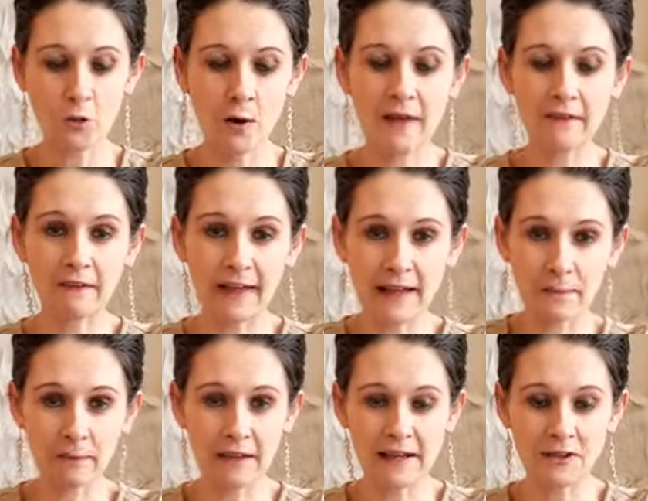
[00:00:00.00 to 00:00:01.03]
where the
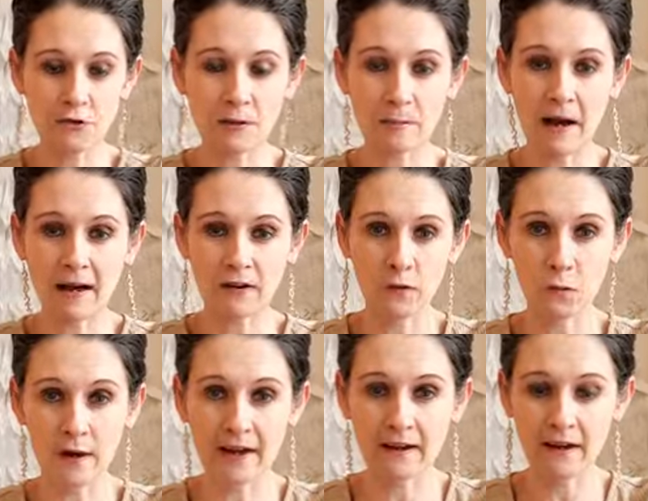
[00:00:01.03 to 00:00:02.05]
label is or at the back of the
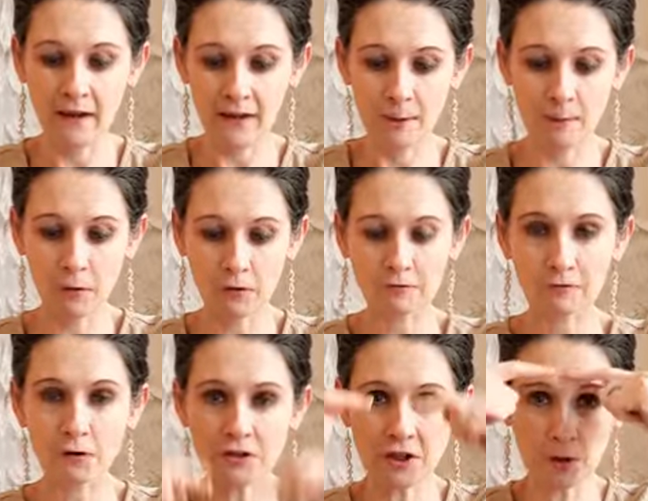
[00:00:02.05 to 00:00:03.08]
wig. You put the
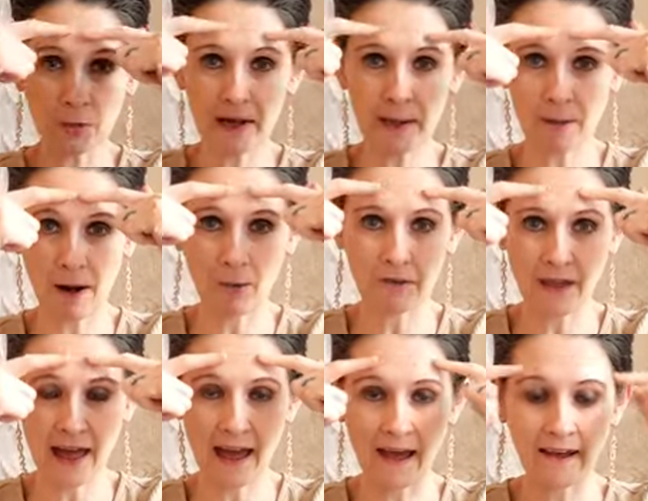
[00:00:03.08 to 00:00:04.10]
front of the wig about
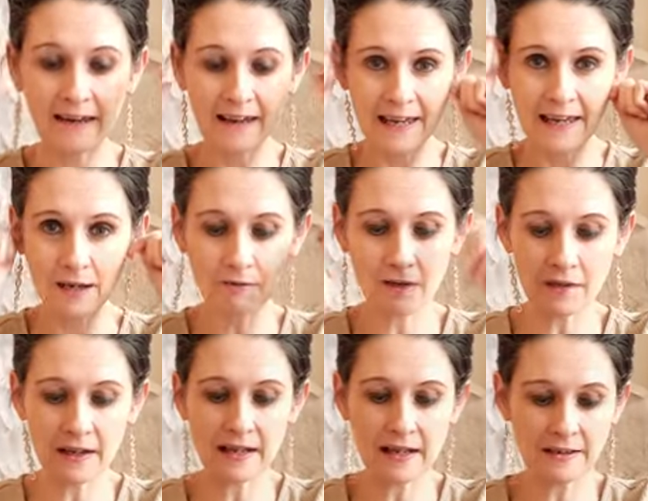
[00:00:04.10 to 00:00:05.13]
there, even
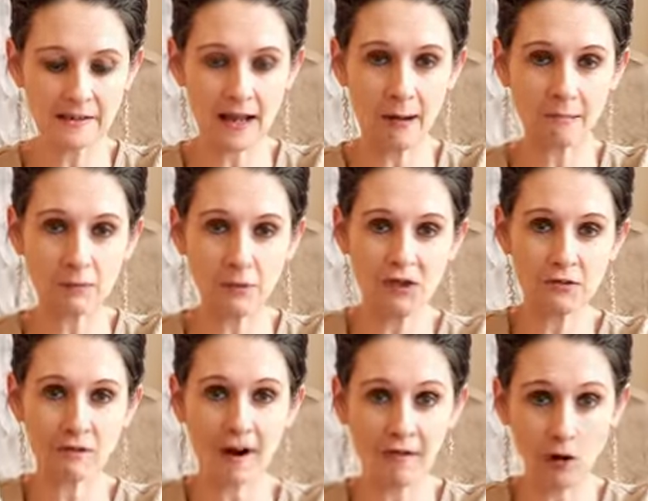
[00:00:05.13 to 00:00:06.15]
the ear tabs, which are
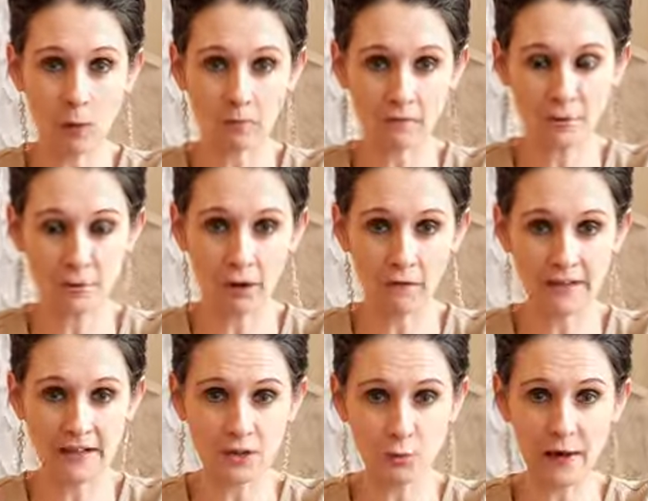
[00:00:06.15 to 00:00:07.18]
very comfortable on
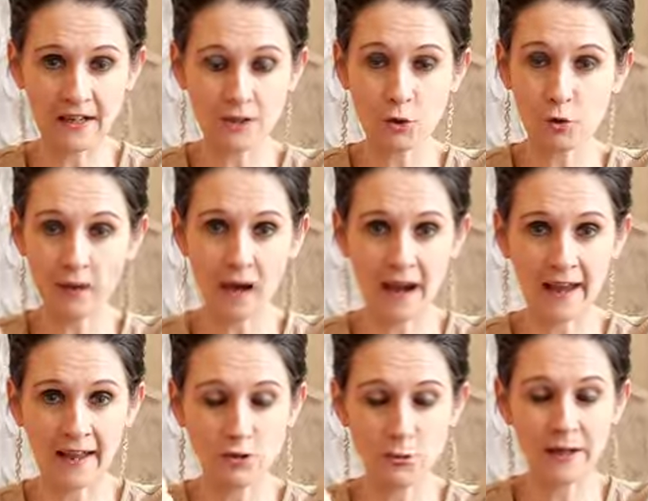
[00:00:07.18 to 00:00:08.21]
these wigs, all the
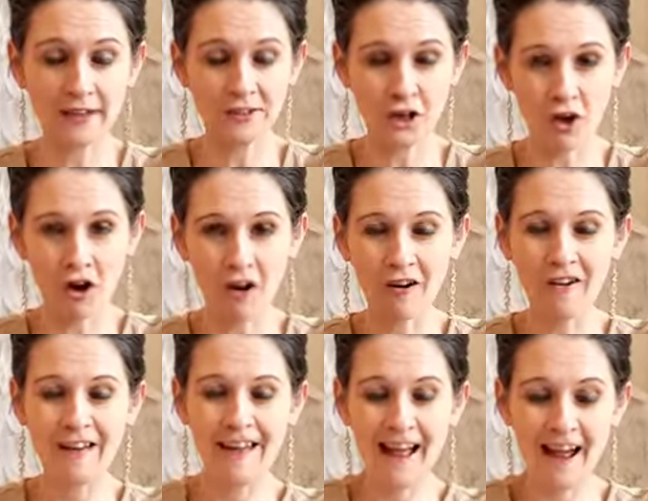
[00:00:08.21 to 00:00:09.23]
high-end wigs are,
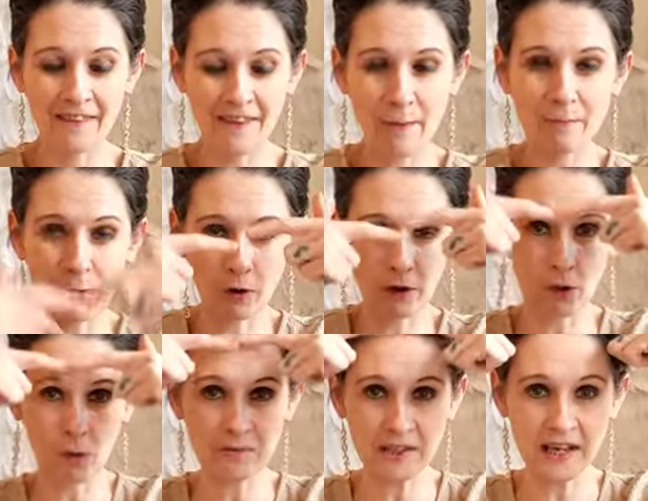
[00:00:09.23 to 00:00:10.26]
and then pull it
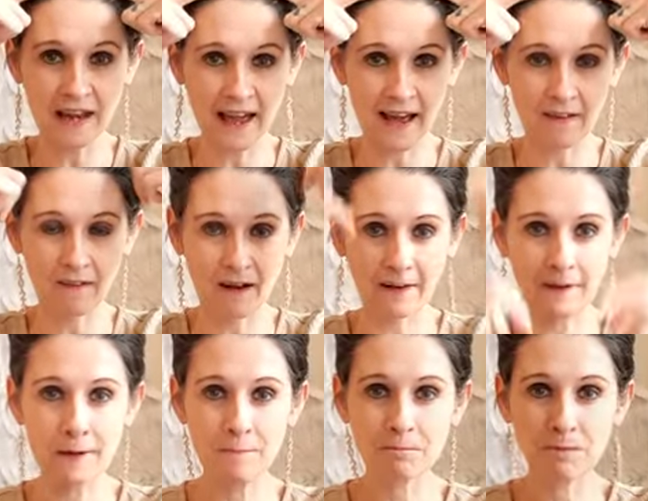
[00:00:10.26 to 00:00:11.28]
up to your hairline.
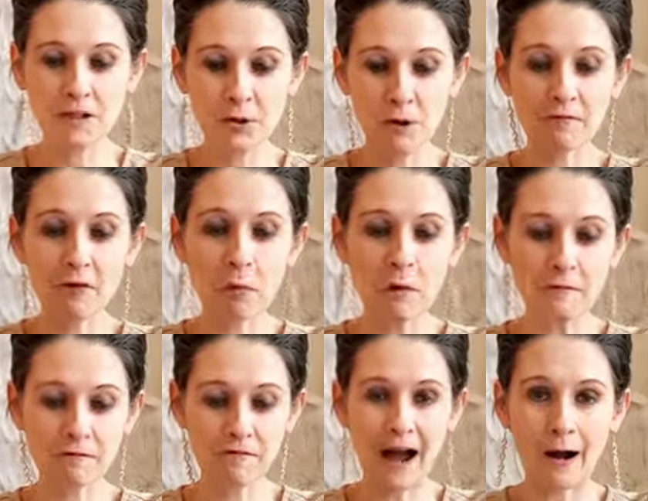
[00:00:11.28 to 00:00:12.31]
So I've only
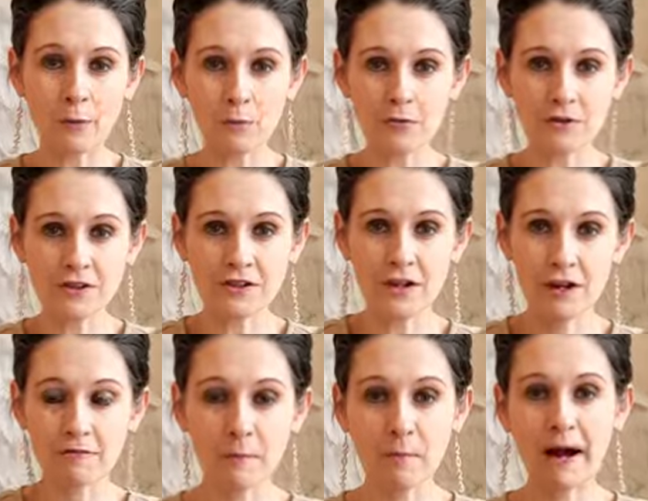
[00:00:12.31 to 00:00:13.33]
found
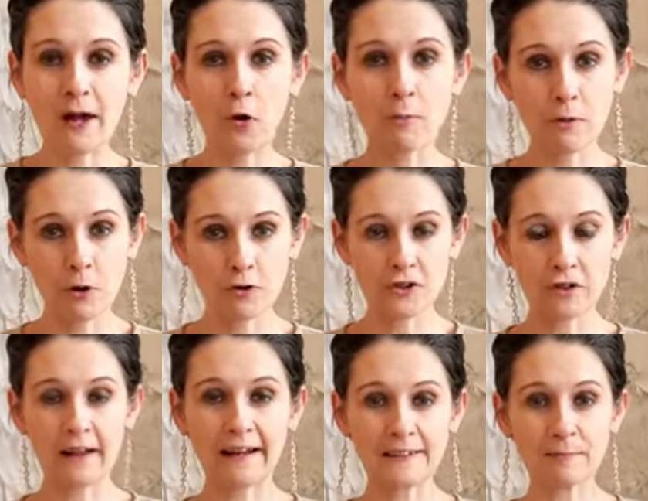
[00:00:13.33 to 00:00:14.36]
from my own
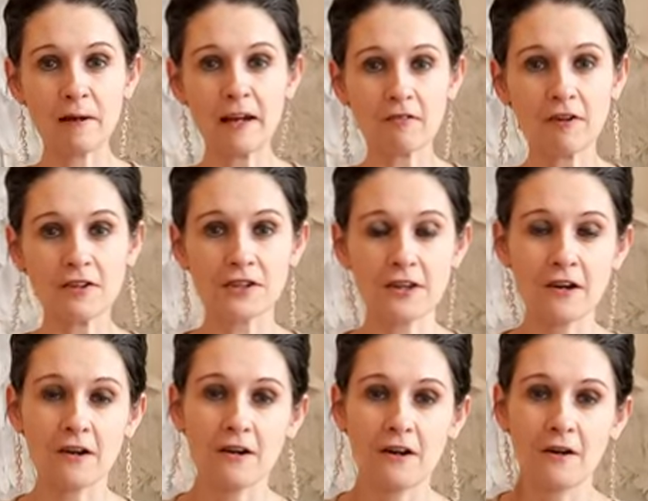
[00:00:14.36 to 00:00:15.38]
personal experience
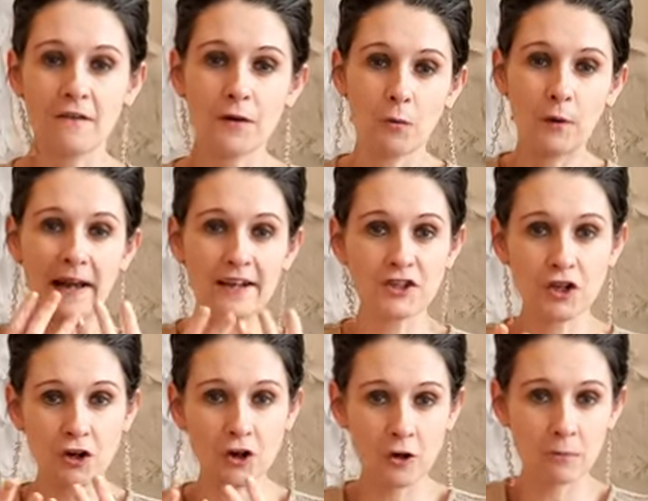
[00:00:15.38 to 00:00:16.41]
that the wigs
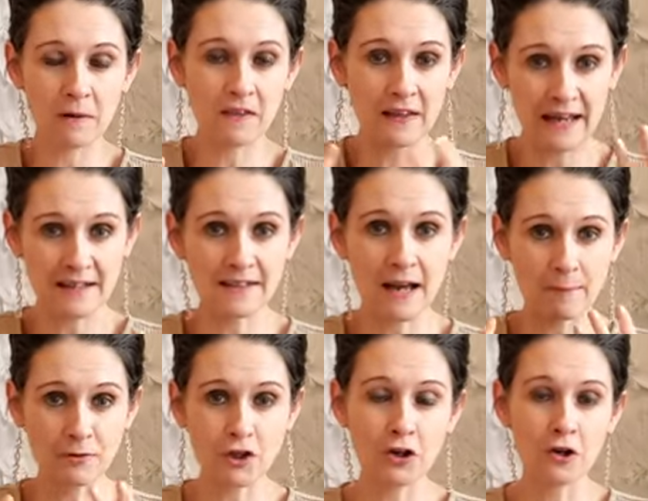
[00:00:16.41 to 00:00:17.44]
hurt me, the
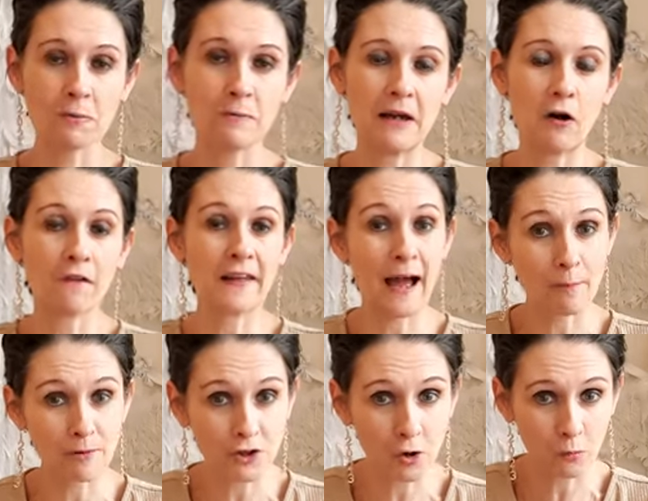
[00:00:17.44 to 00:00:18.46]
ear-tabs hurt me on the
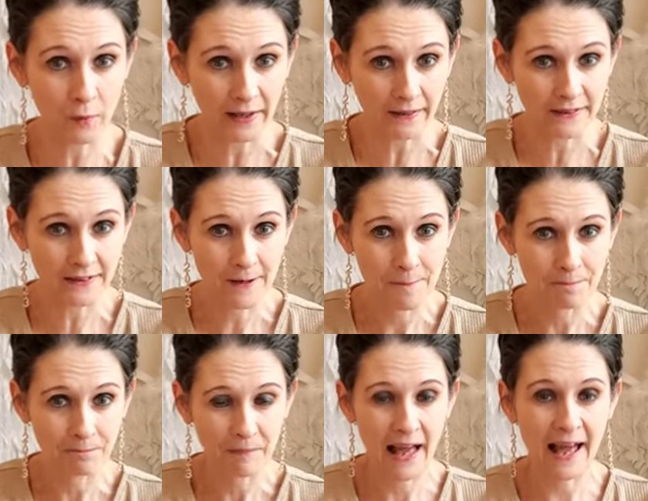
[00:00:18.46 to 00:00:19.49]
Amazon wigs.
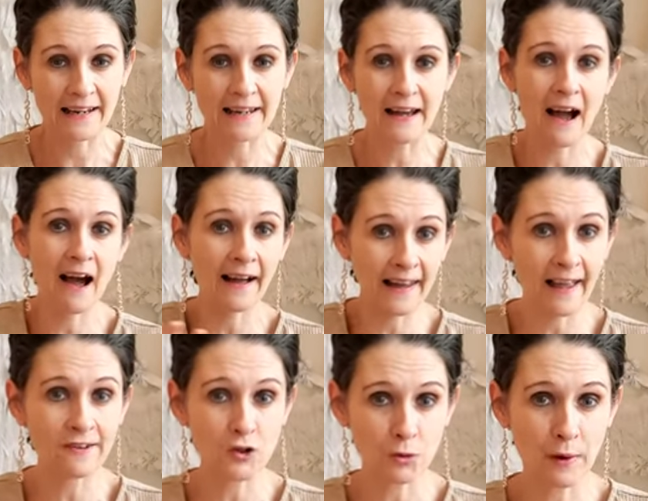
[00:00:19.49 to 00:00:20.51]
Any
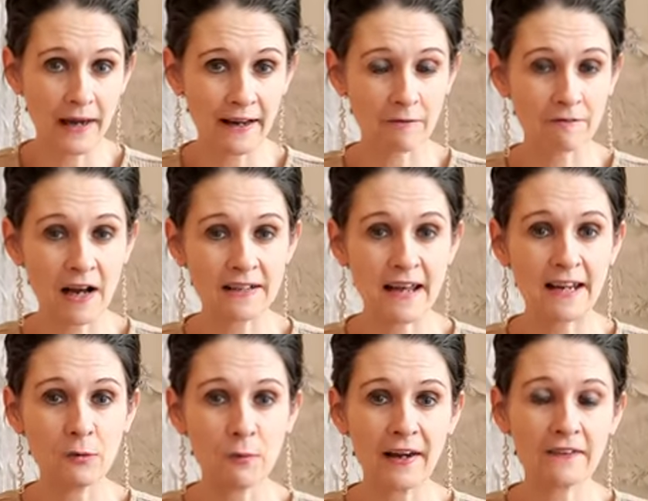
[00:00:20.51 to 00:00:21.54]
high-end wig, I find
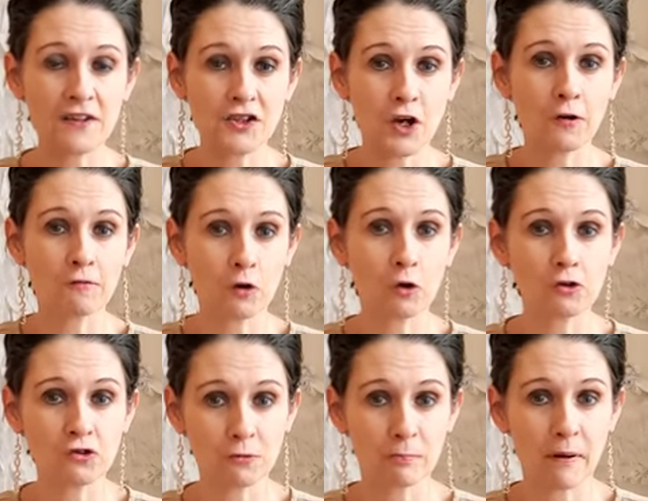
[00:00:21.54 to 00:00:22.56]
any wig that's over a
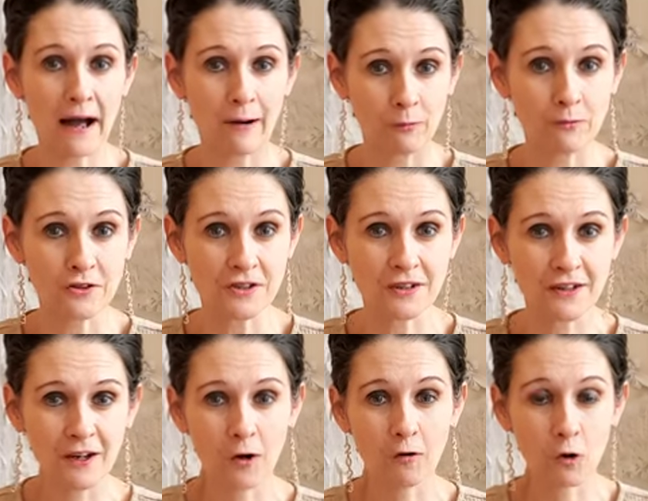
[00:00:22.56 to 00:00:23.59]
£100
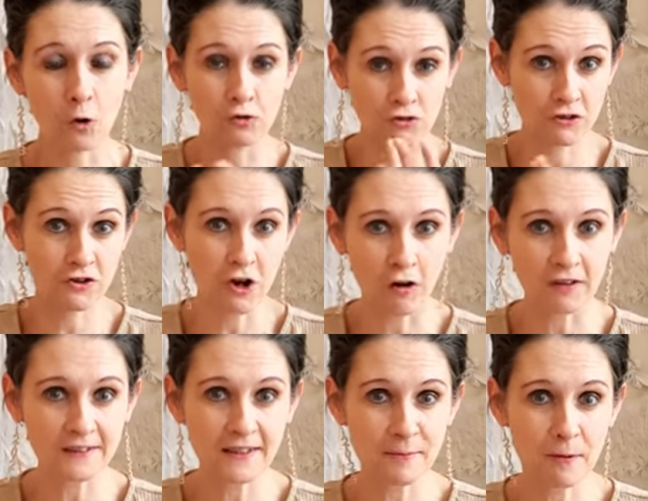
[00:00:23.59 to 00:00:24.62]
or a
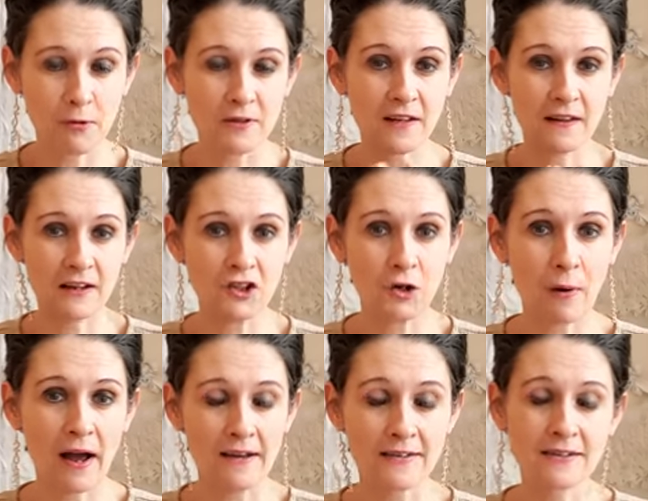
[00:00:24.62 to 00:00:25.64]
$100, I suppose, in, in
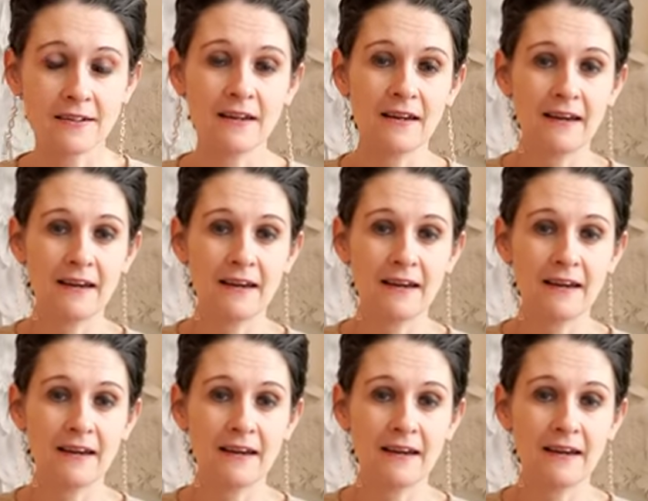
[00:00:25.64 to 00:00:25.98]
US,